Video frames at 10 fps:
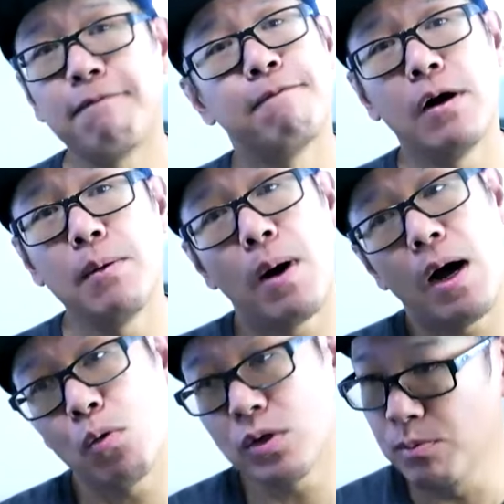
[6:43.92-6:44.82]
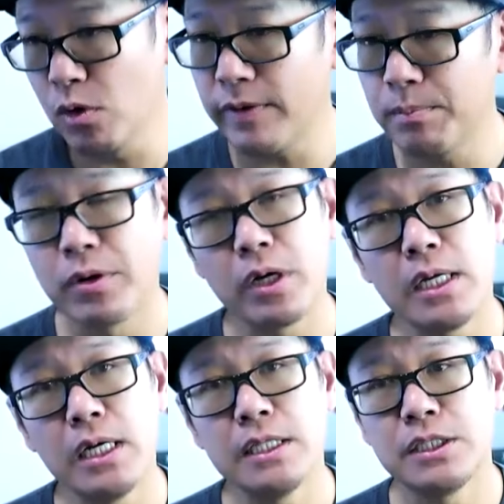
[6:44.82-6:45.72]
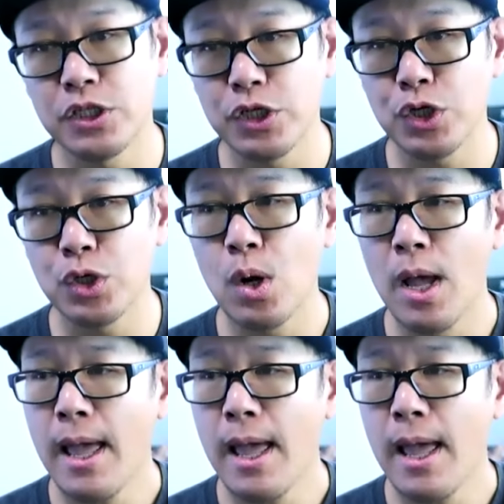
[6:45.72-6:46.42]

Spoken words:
Football was moving pretty good too.